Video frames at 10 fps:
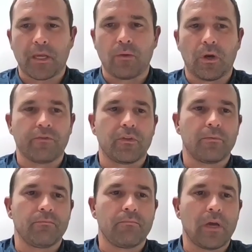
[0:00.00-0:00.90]
being one of
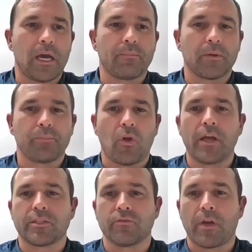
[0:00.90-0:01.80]
them,
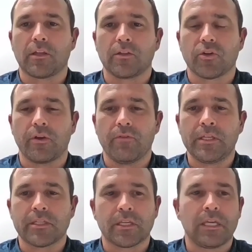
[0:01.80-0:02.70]
compliance and regulatory
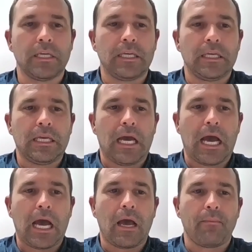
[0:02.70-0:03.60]
risk.
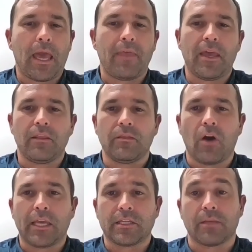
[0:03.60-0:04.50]
And then
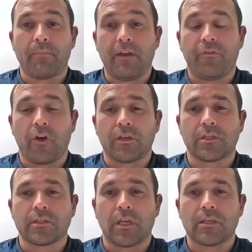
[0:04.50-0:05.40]
I guess the main
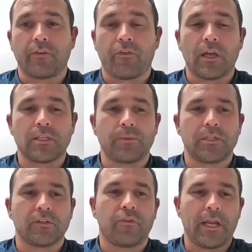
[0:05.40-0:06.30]
focus is for us,
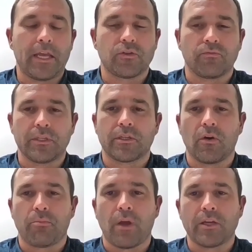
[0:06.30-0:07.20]
which is financial risk and
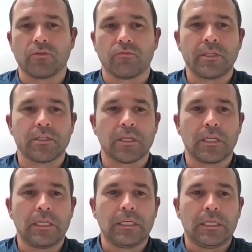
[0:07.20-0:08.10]
operational risk.
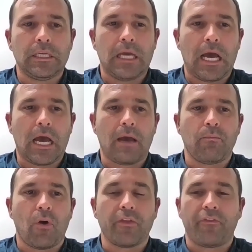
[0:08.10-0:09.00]

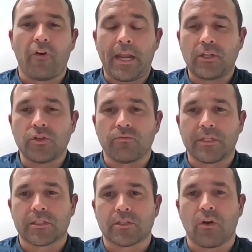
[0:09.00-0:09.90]
On the financial
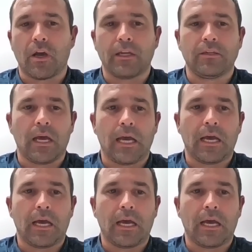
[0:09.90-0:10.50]
risk side,